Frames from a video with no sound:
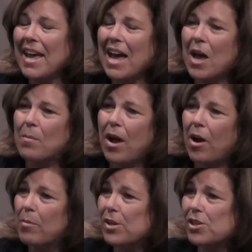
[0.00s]

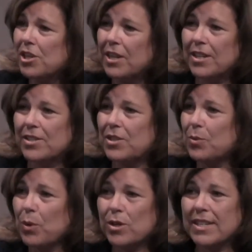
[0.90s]
Our mission is
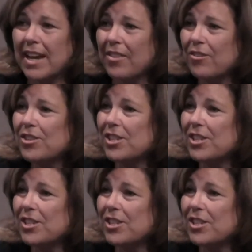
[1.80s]
to work together to